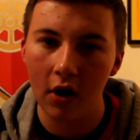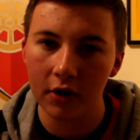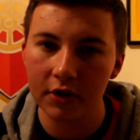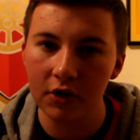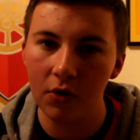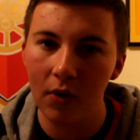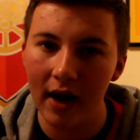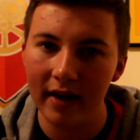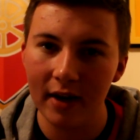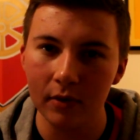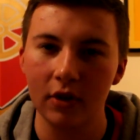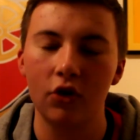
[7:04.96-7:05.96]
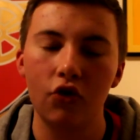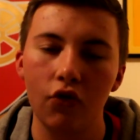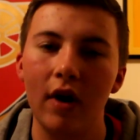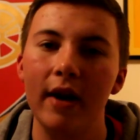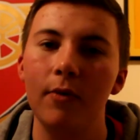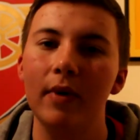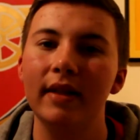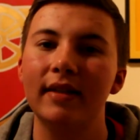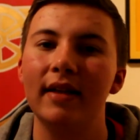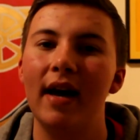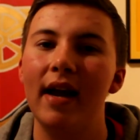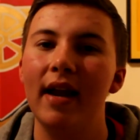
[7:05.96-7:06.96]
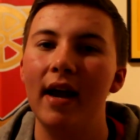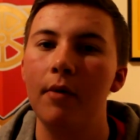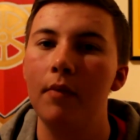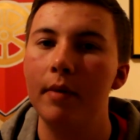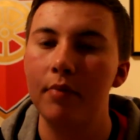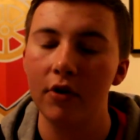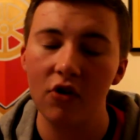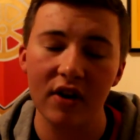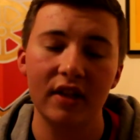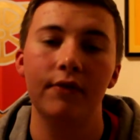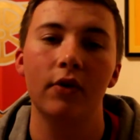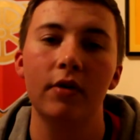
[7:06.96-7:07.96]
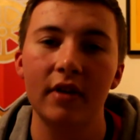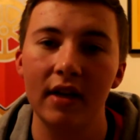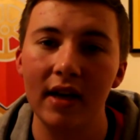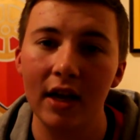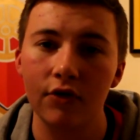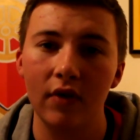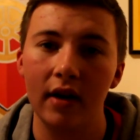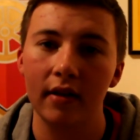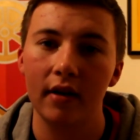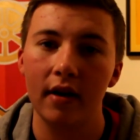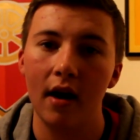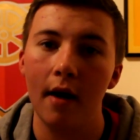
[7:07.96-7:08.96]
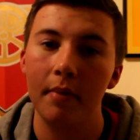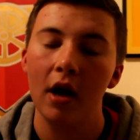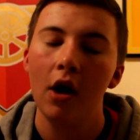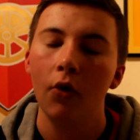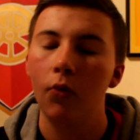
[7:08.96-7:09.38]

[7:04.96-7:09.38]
Arsenal, and it was a great win today, and we're progressing through to the next round of the Cup.